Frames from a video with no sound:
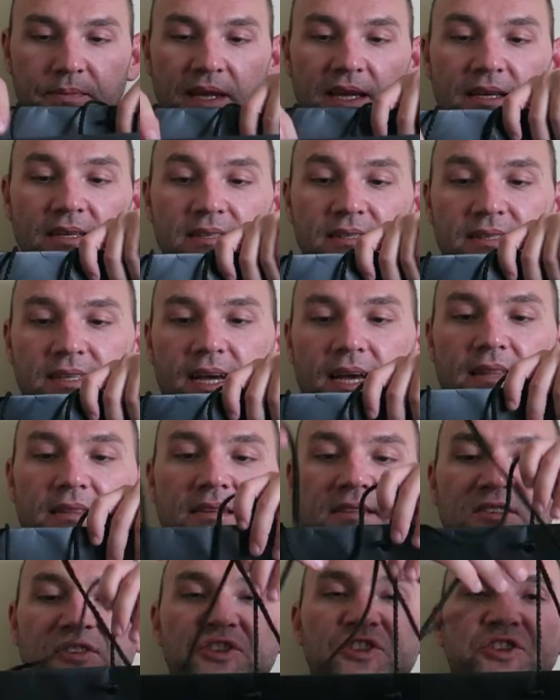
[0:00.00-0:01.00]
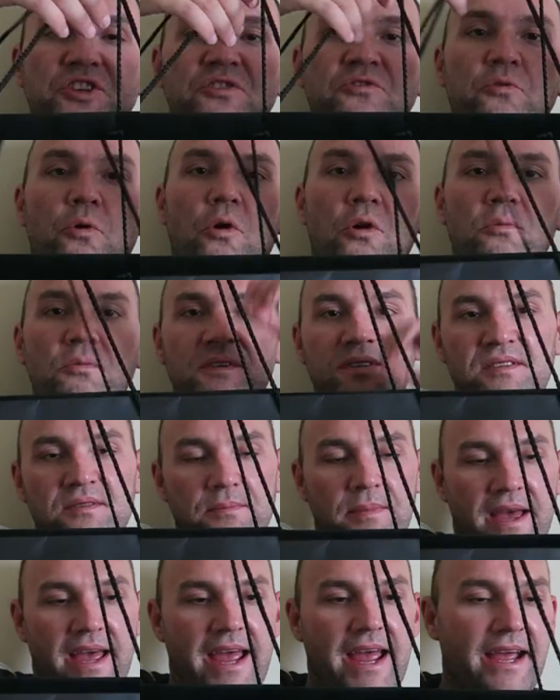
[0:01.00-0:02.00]
Inside this
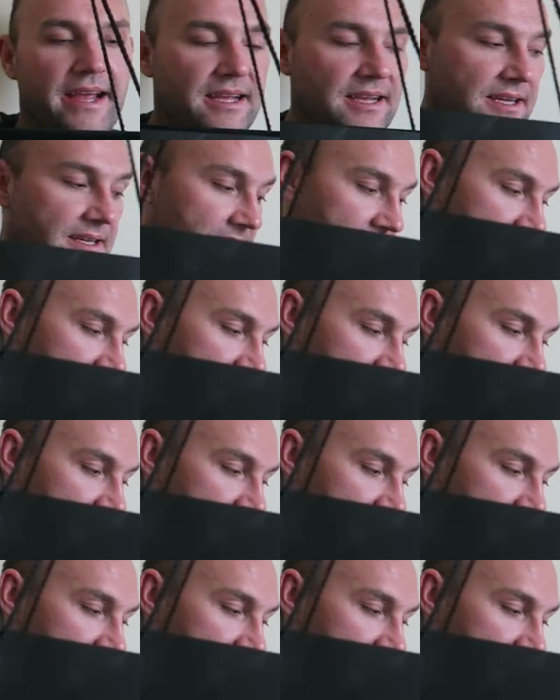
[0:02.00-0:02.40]
ginormous bag